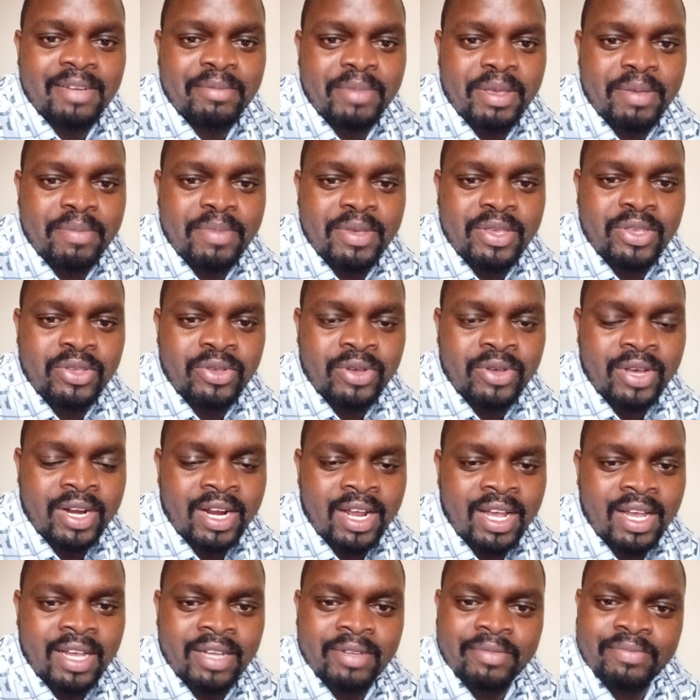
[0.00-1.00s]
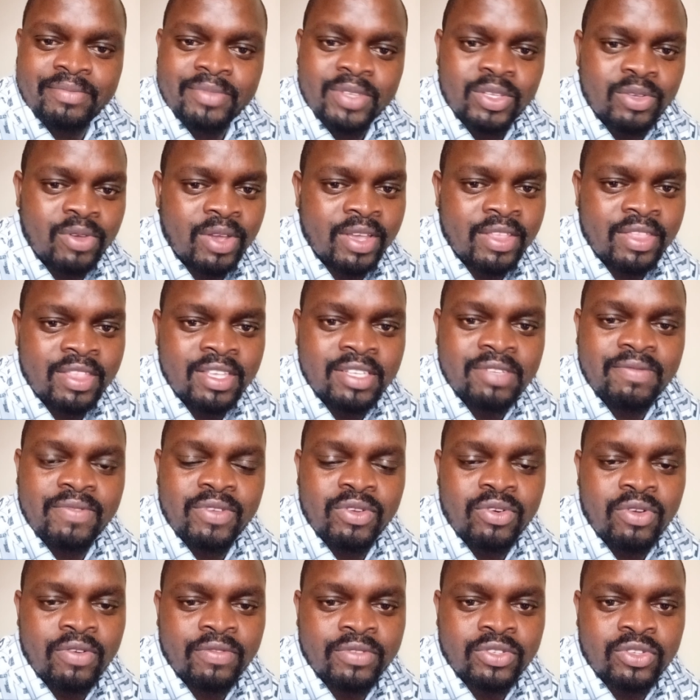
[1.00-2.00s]
Maybe you are in this
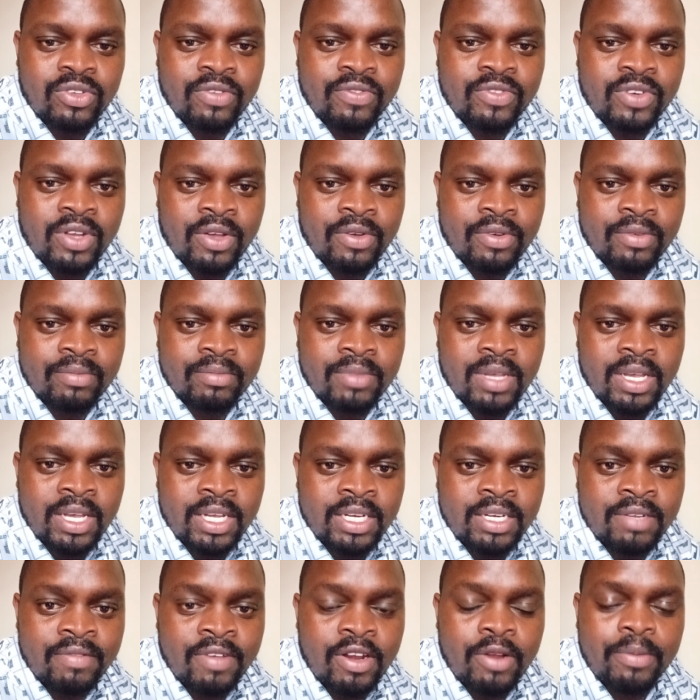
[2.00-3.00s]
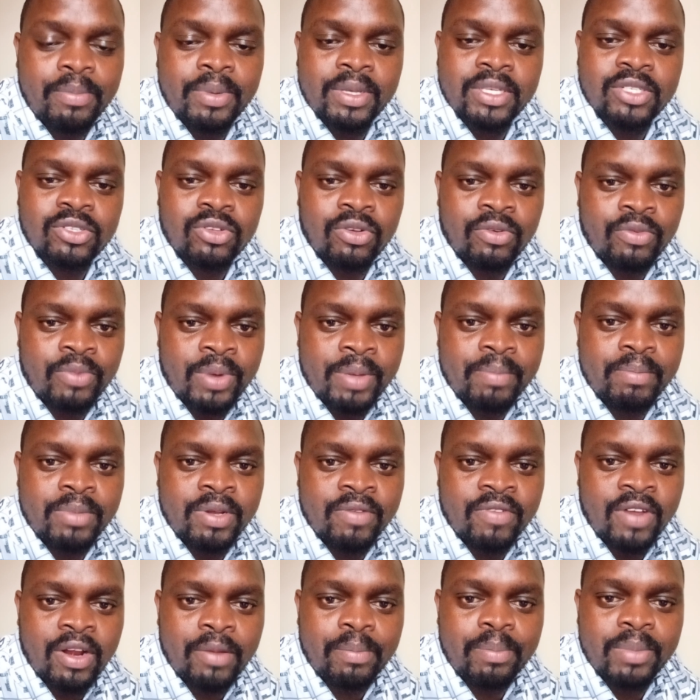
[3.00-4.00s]
field of software developers or web
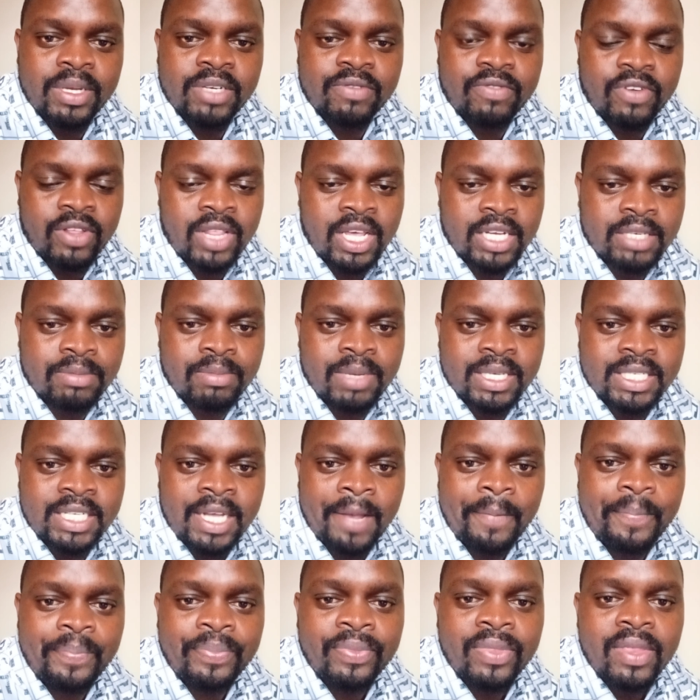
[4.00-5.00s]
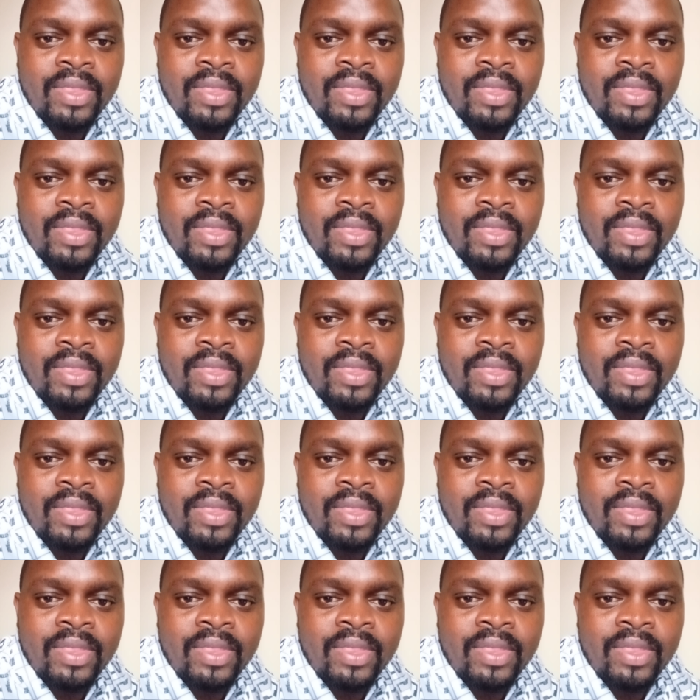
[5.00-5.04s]
development for that matter,